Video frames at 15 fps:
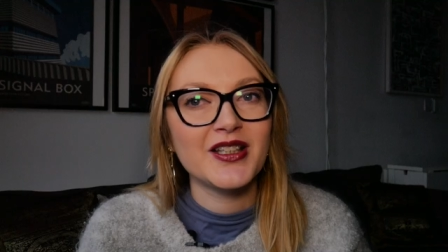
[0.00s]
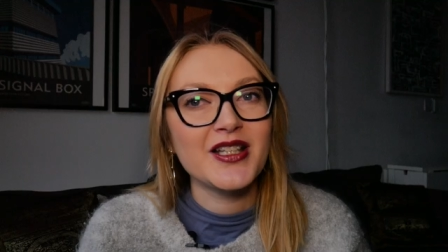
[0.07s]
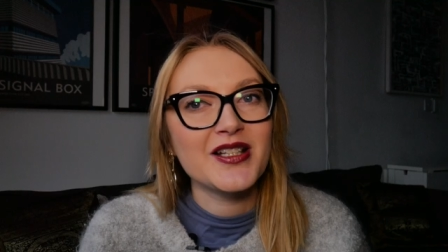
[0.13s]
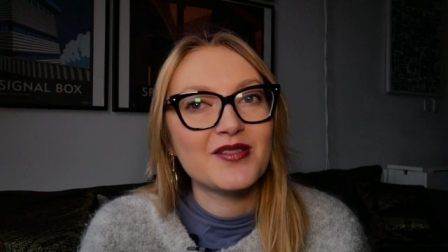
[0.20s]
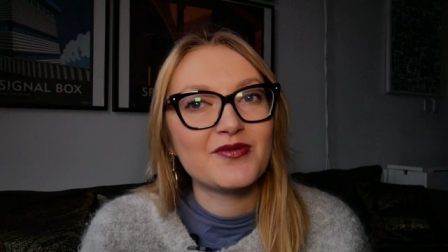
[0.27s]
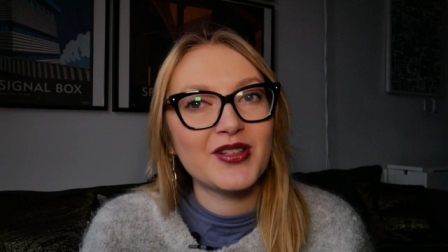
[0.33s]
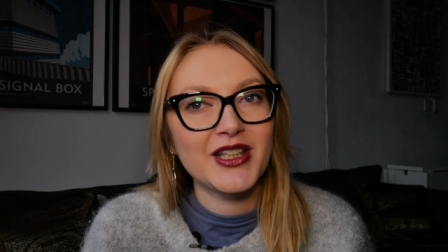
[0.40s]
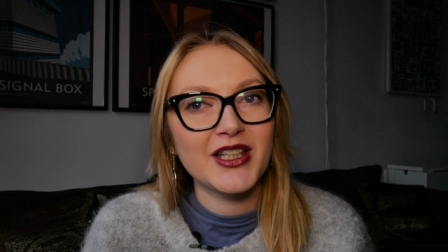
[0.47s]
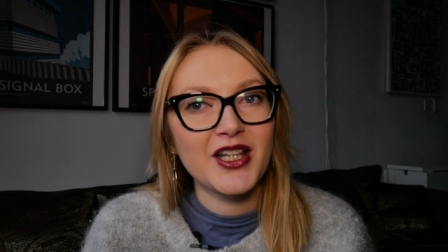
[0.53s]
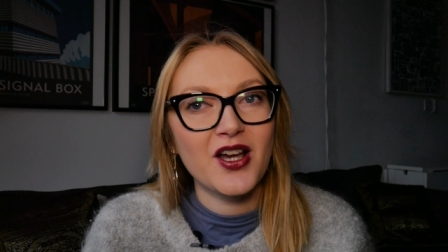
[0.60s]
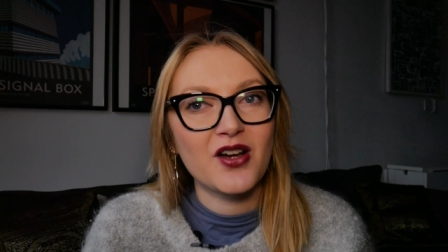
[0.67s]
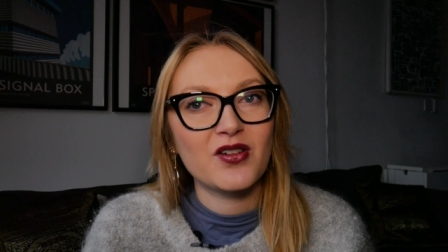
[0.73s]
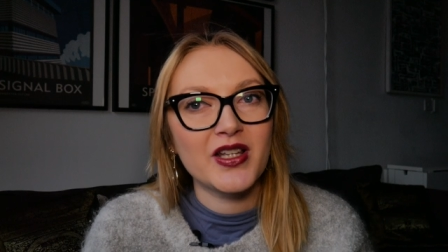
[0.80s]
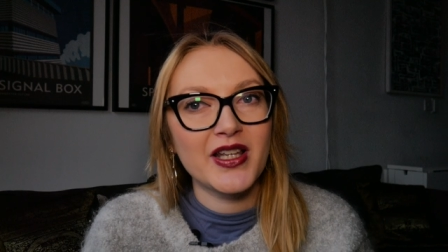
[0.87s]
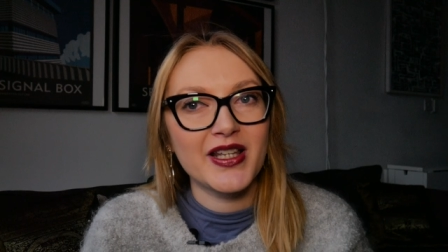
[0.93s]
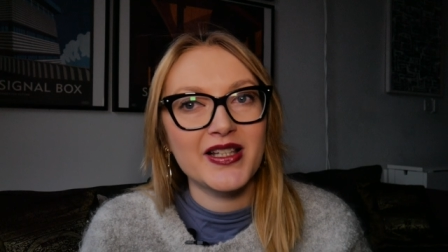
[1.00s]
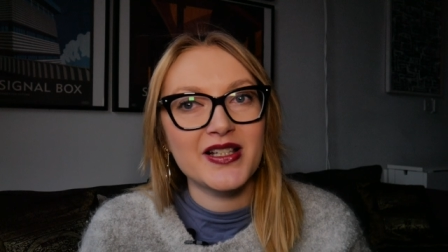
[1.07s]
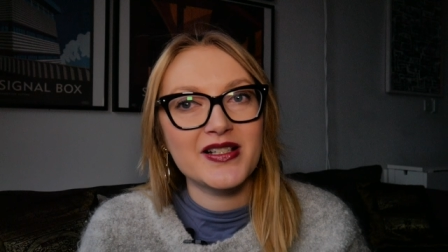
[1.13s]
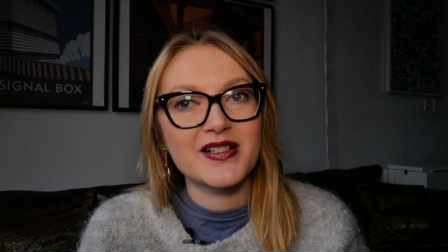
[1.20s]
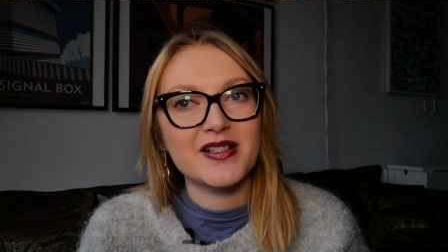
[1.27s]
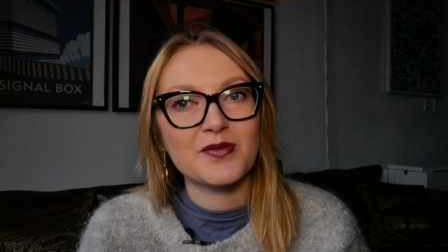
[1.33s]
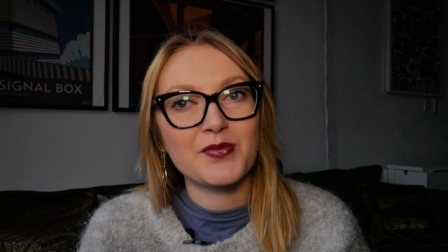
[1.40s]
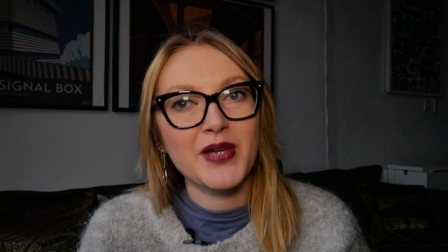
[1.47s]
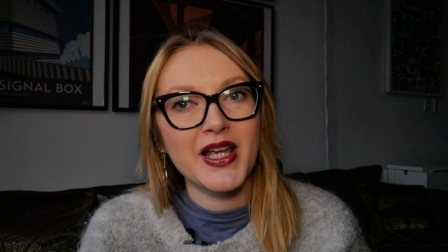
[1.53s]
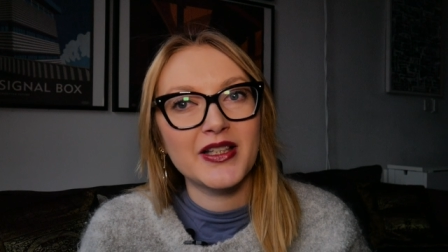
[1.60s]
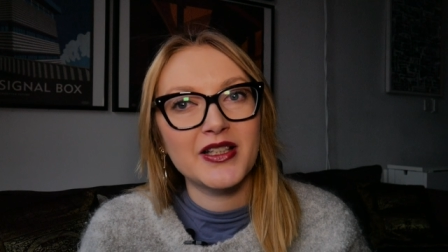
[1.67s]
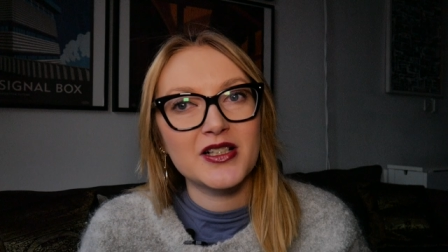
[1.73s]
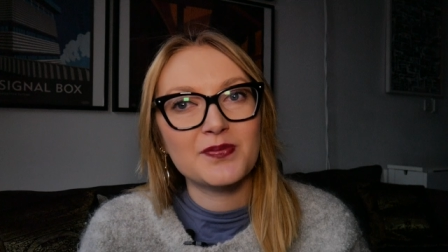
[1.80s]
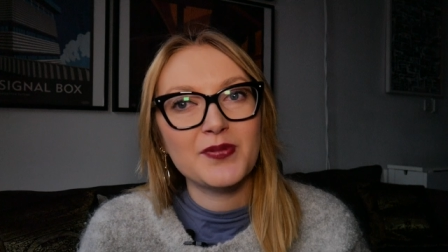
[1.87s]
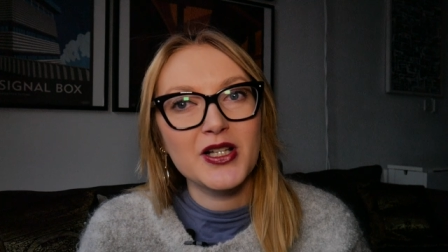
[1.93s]
This video is
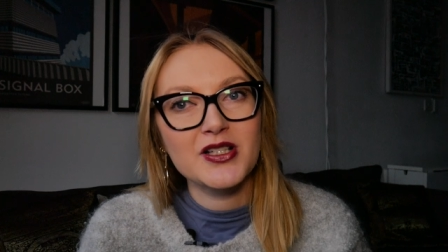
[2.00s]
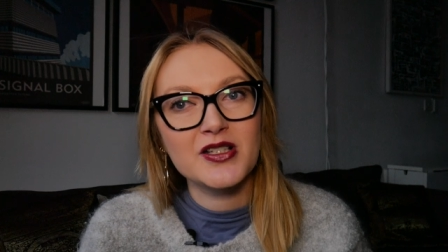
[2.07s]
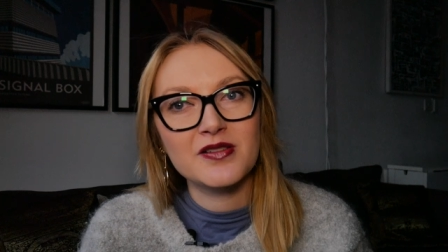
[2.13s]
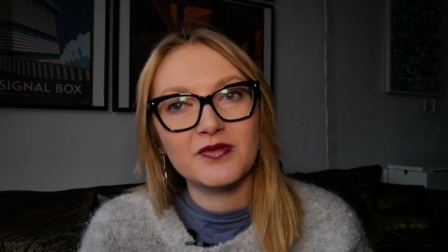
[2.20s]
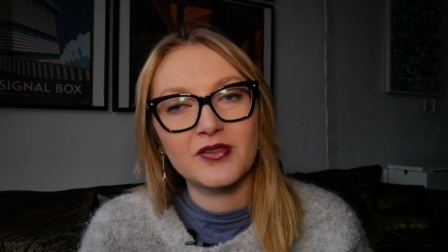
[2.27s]
made especially